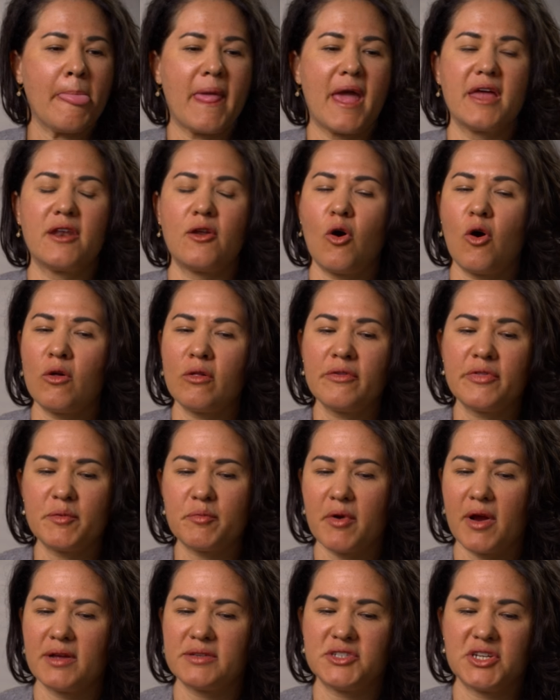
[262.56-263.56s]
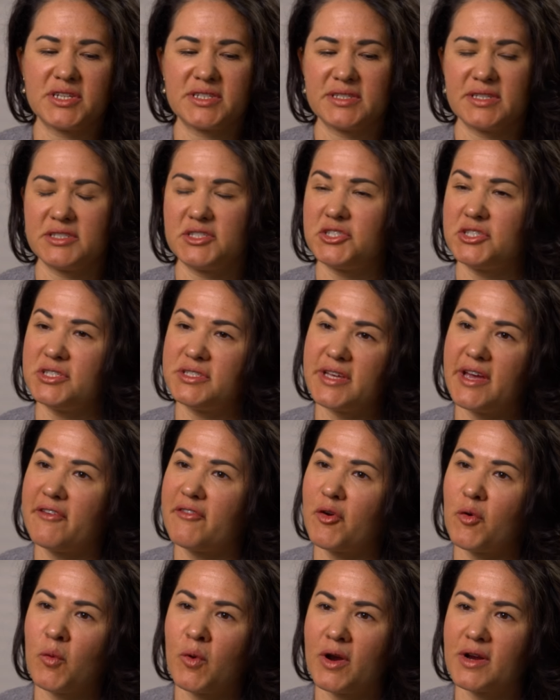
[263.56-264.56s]
and all of the projects that she's
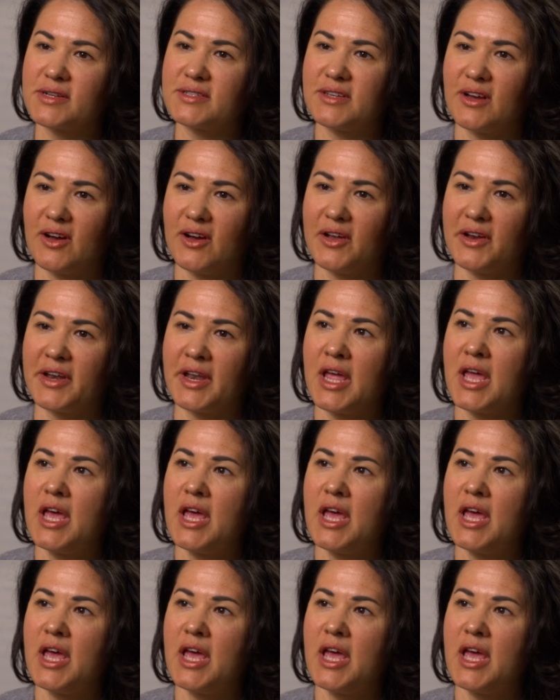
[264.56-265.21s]
ever worked on,